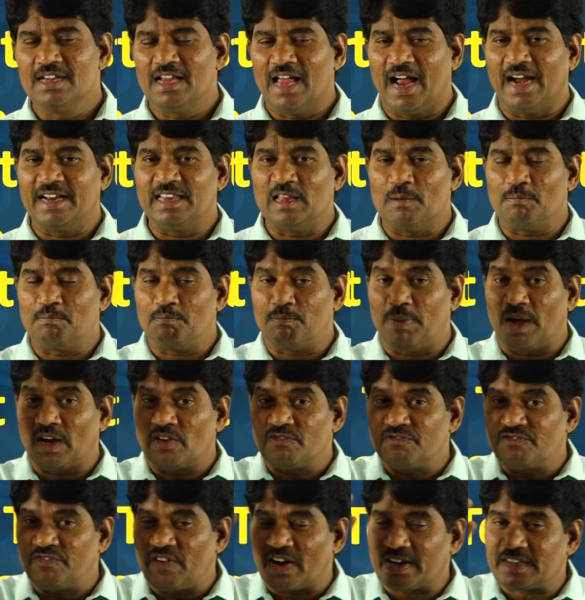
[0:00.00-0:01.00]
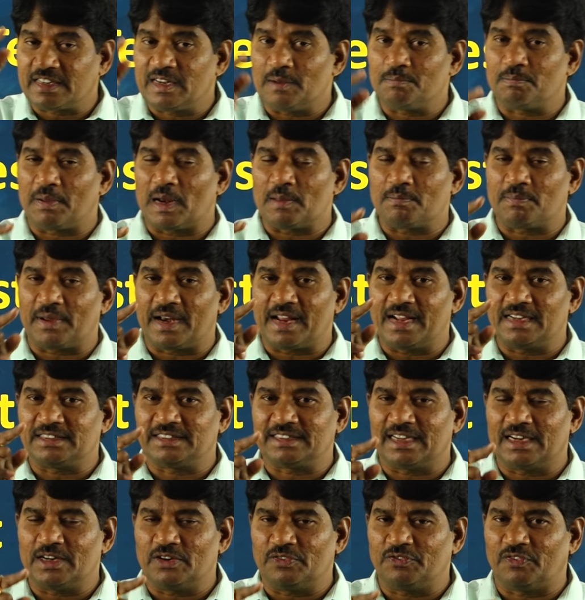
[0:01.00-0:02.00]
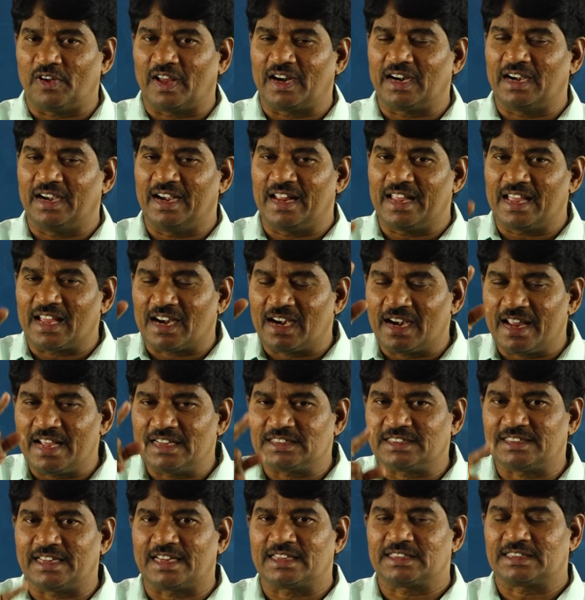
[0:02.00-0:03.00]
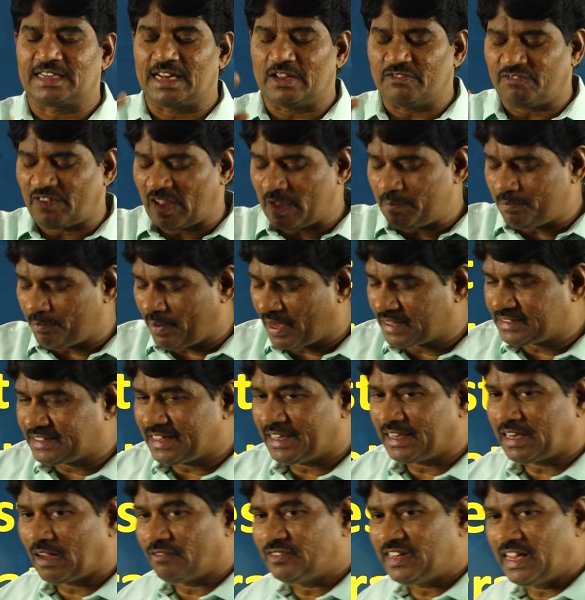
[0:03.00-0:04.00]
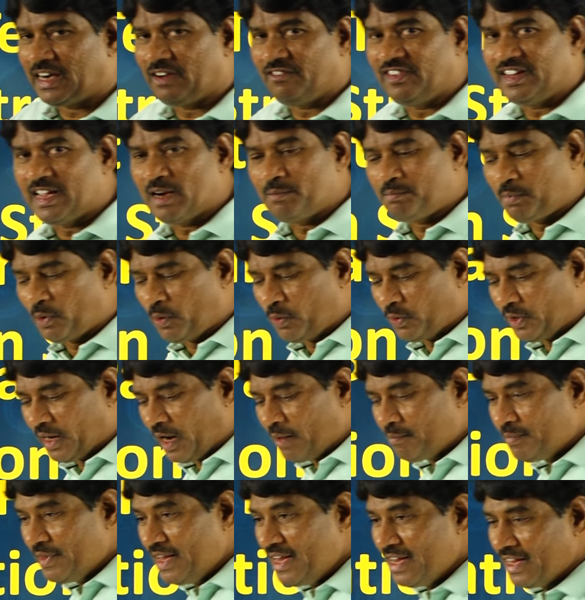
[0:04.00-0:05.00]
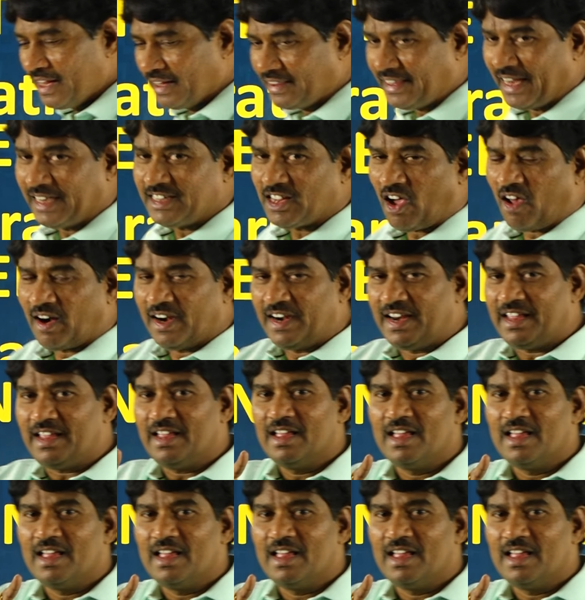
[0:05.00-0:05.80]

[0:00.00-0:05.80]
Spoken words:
and the perfect preparation for nearly 65% of the revision program that is already